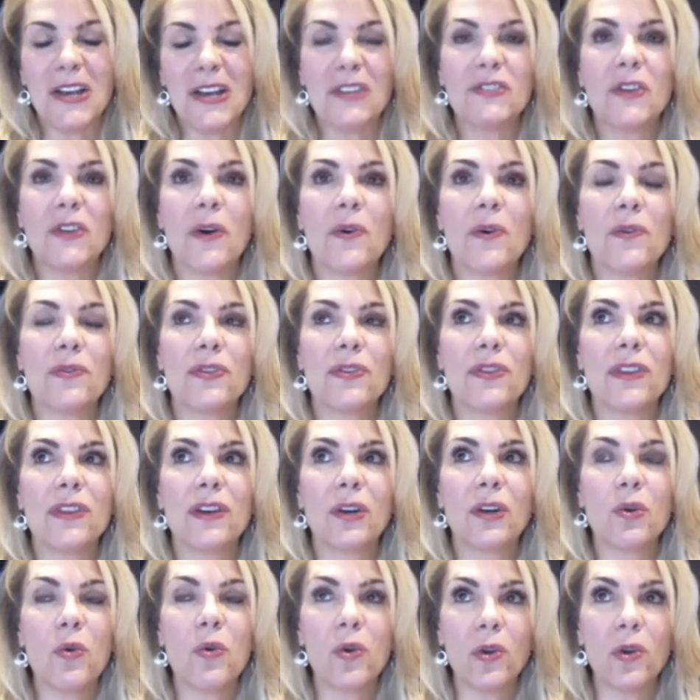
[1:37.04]
So the
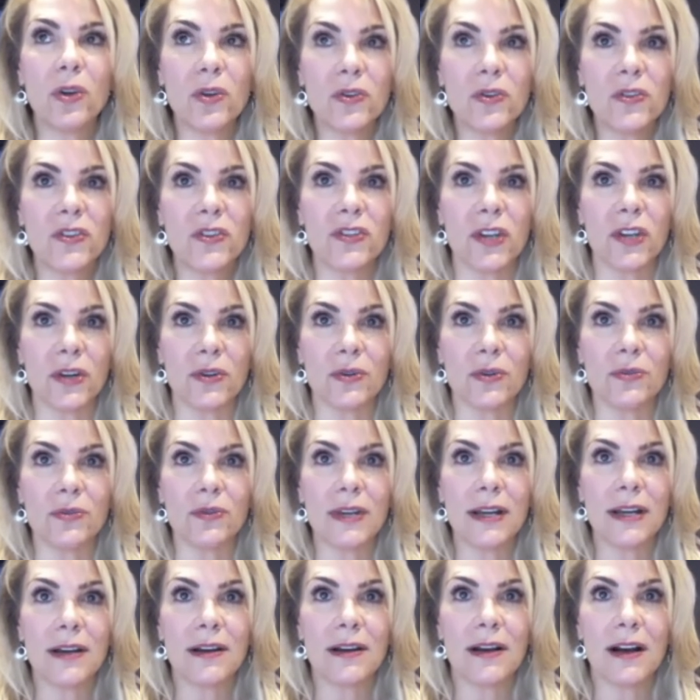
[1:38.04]

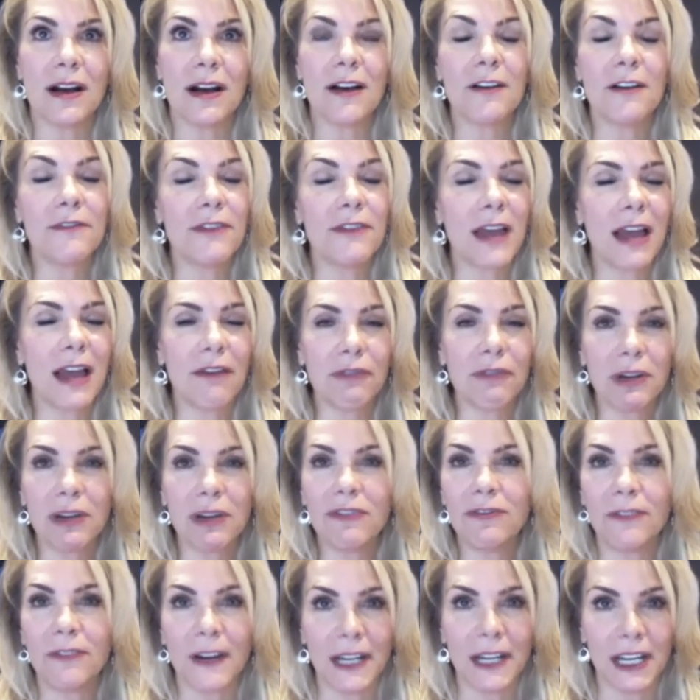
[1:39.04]
cornerstone of every
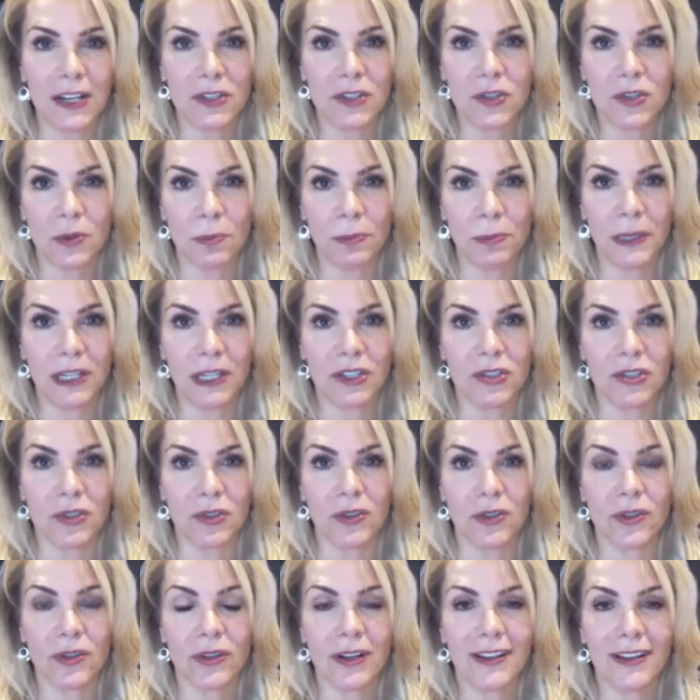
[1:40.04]
financial
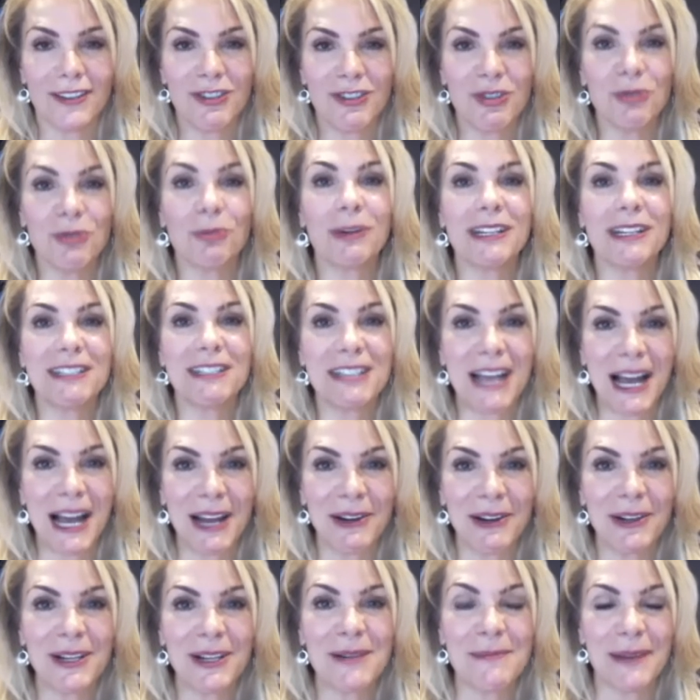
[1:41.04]
picture to
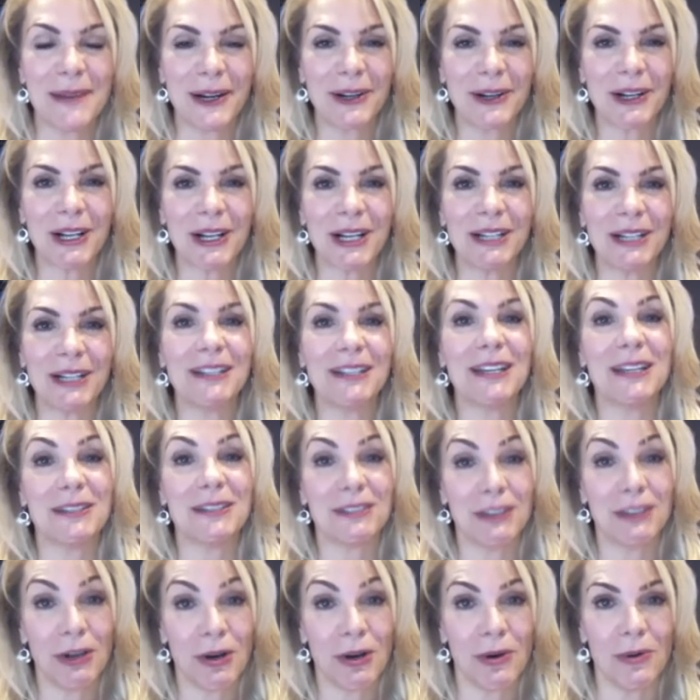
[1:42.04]
retire in America
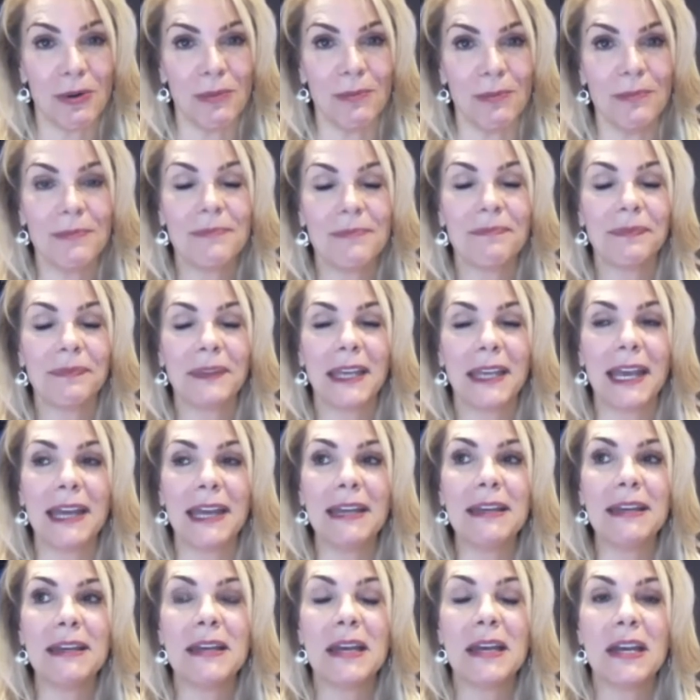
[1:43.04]
is home.
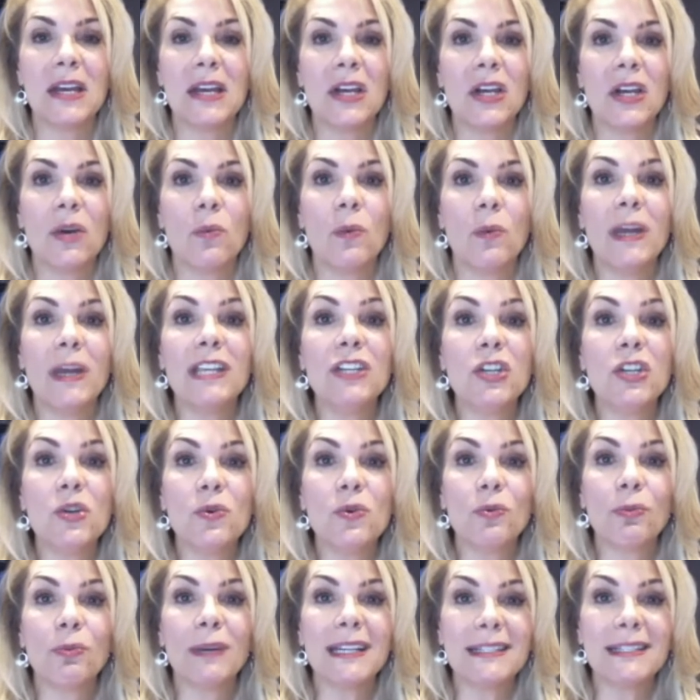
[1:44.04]
Okay? When
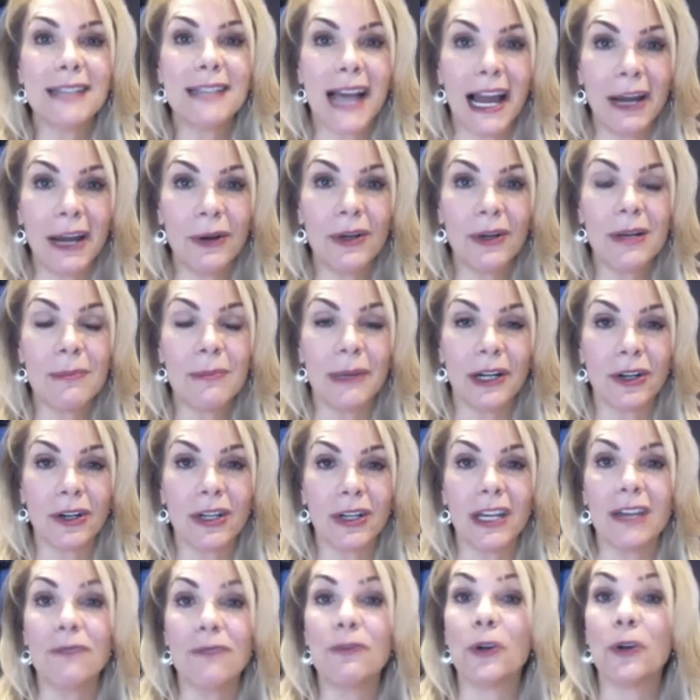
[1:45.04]
you retire in
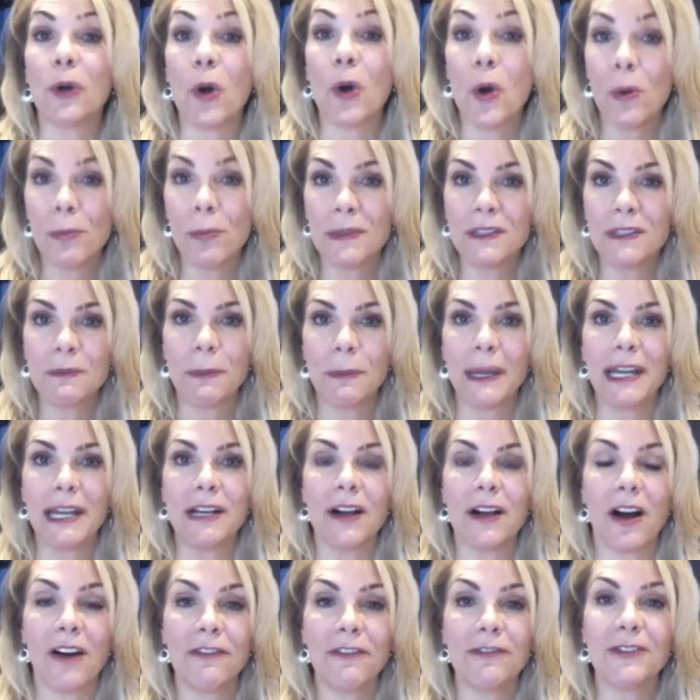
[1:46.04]
America, if your home is paid
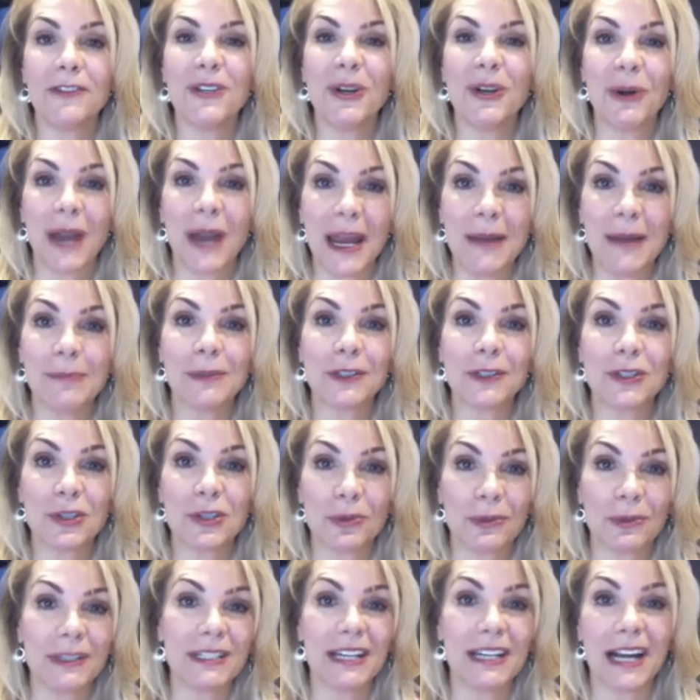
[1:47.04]
off, you're able
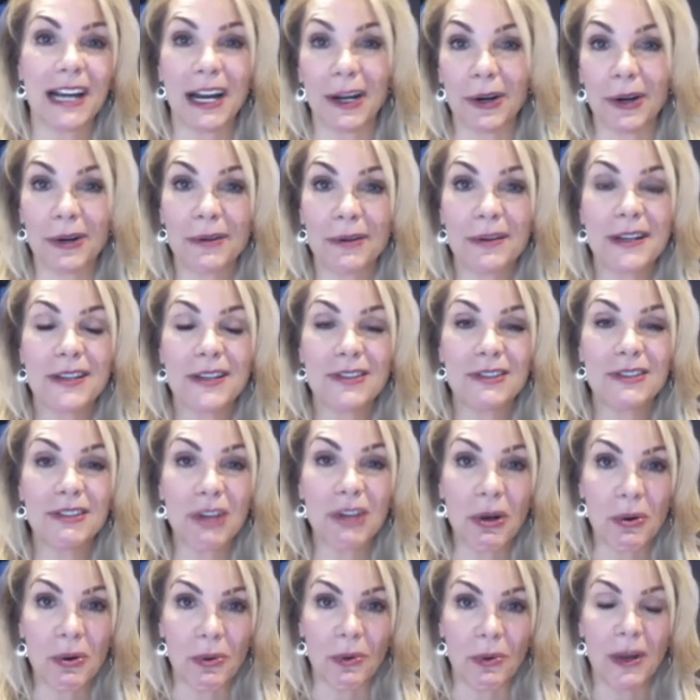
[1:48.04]
to retire.
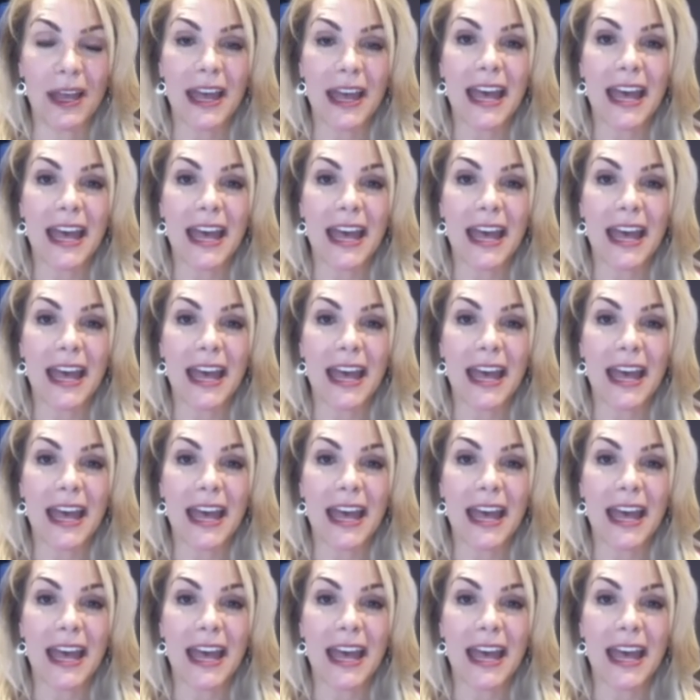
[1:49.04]
So